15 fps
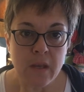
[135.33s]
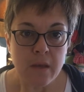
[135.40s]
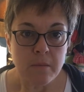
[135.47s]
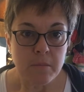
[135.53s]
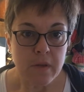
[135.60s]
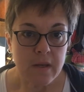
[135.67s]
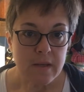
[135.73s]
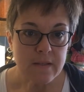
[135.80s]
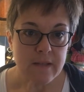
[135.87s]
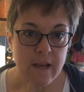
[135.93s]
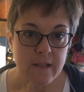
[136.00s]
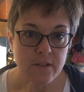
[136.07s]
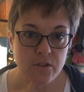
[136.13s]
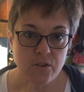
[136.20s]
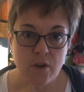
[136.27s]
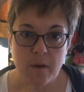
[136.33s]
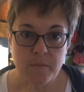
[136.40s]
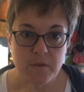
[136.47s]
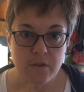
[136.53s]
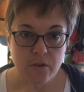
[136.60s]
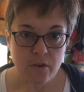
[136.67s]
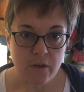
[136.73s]
because that stops
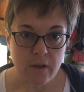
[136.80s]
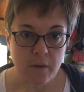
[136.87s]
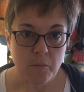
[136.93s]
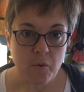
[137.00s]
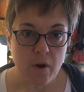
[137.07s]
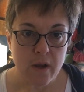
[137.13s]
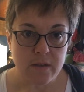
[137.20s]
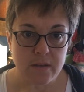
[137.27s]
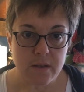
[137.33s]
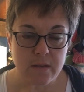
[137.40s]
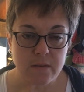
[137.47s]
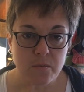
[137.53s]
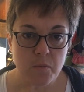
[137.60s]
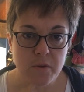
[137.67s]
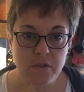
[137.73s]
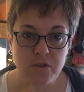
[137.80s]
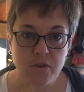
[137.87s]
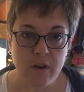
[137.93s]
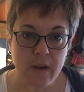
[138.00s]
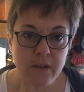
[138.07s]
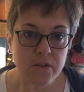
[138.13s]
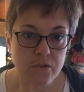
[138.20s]
the cooking process. Once your
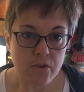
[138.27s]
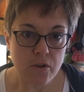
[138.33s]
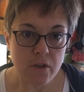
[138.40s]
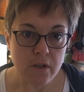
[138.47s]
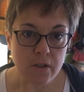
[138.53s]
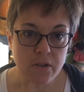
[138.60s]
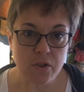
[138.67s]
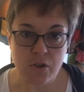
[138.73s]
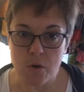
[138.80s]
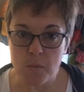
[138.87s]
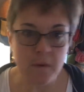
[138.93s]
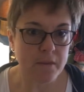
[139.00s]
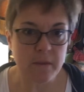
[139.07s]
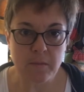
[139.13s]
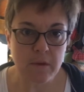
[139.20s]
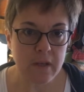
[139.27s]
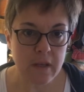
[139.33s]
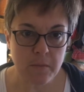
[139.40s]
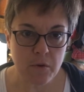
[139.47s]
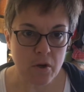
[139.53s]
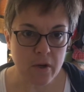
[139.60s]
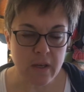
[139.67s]
eggs are cooked, you don't want them to
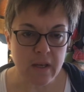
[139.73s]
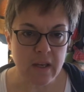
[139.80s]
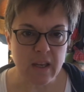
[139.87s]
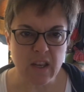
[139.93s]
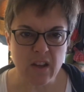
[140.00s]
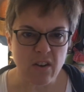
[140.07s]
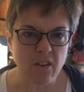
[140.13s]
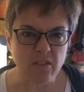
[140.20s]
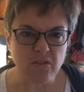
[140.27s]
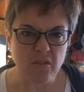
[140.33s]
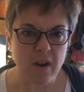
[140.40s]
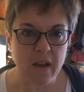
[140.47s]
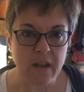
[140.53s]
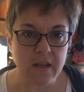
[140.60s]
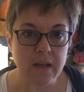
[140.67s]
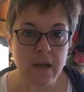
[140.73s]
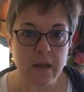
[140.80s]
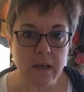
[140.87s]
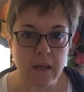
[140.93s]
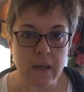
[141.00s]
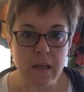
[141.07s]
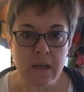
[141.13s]
keep cooking and get all dry and
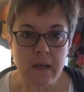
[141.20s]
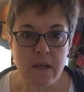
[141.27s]
yucky.